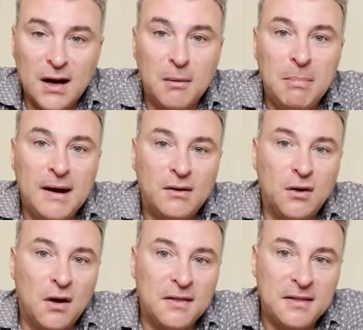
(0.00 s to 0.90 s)
about
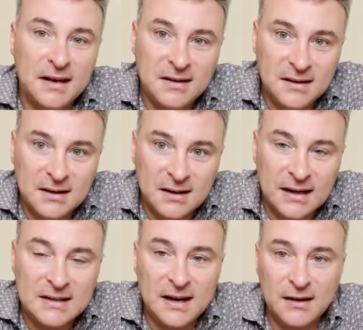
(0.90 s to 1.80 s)
authentic
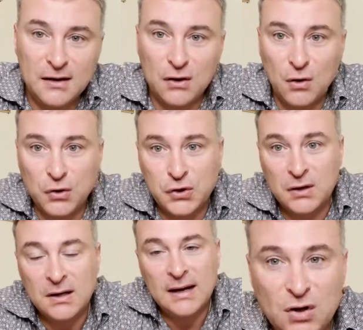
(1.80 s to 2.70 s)
Italian
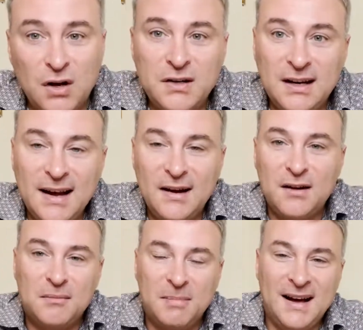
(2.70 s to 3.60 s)
culture. Talk to you
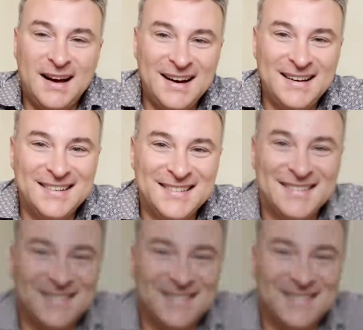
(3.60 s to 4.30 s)
later. Bye.